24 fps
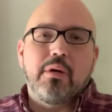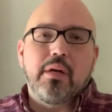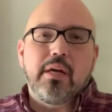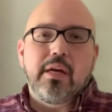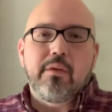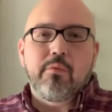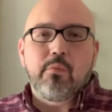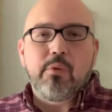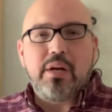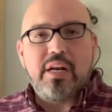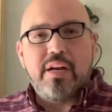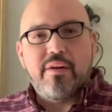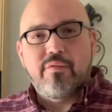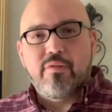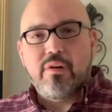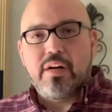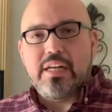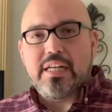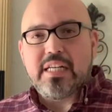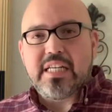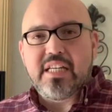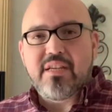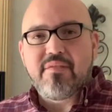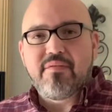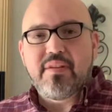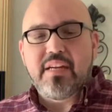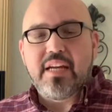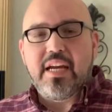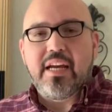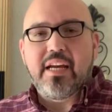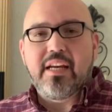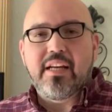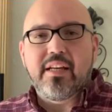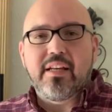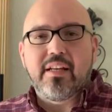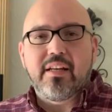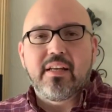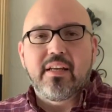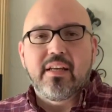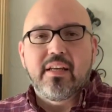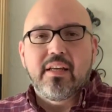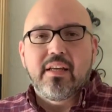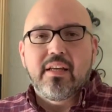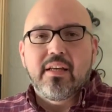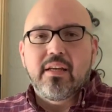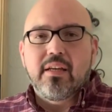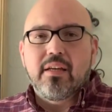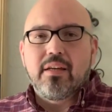And whenever I deviated,
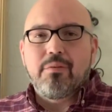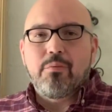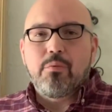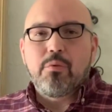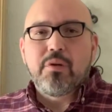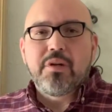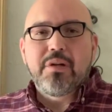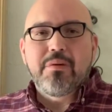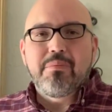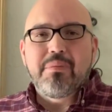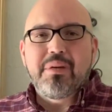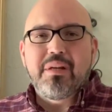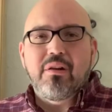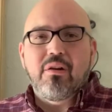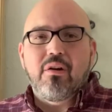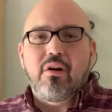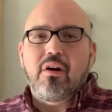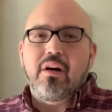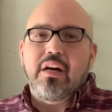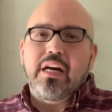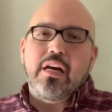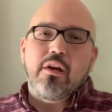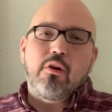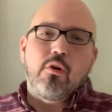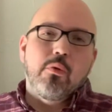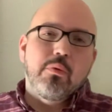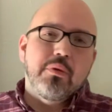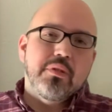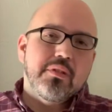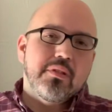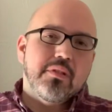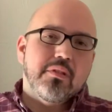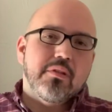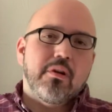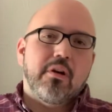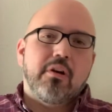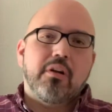it wouldn't be long. I would always